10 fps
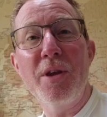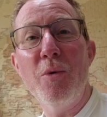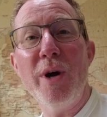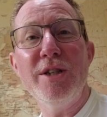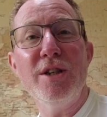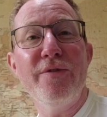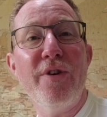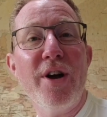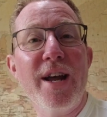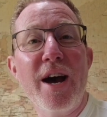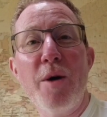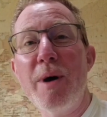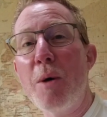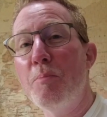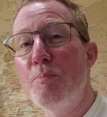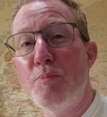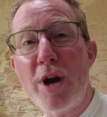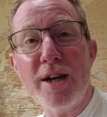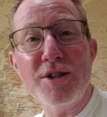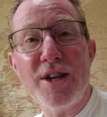waiting to find out about
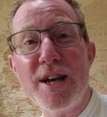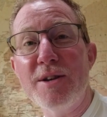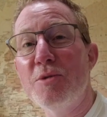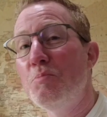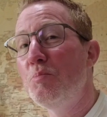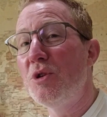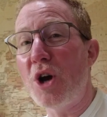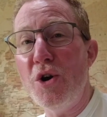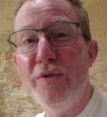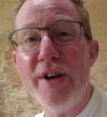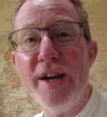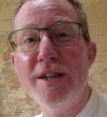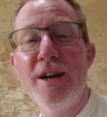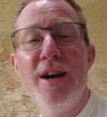Brexit, COVID,